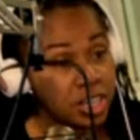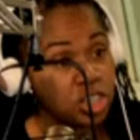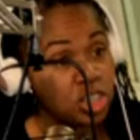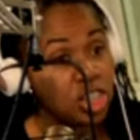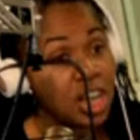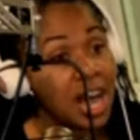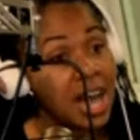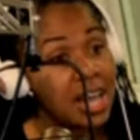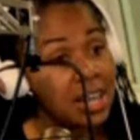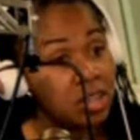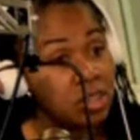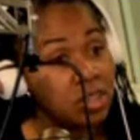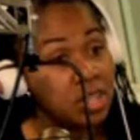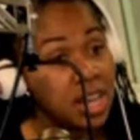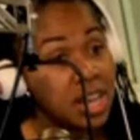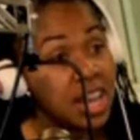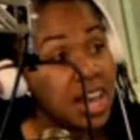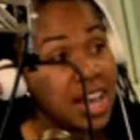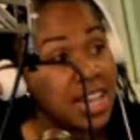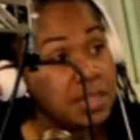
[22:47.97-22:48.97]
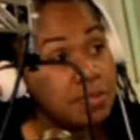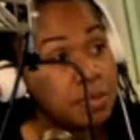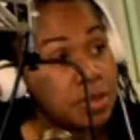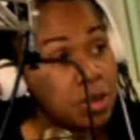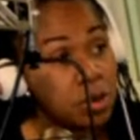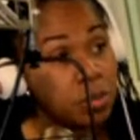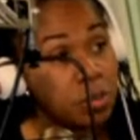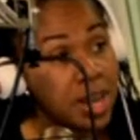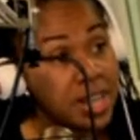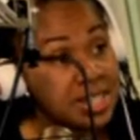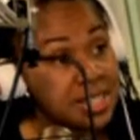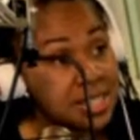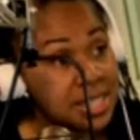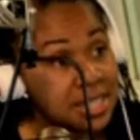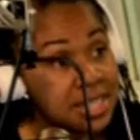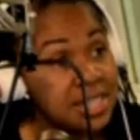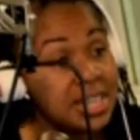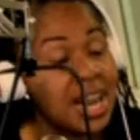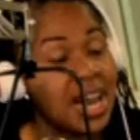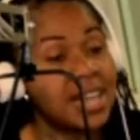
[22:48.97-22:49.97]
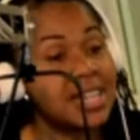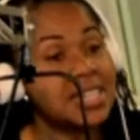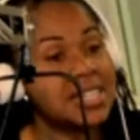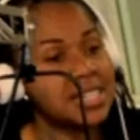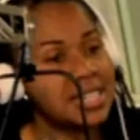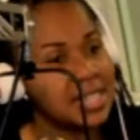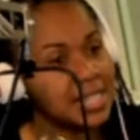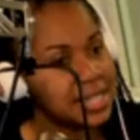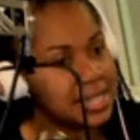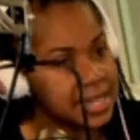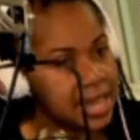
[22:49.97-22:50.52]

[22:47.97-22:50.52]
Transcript: child, has been arrested 19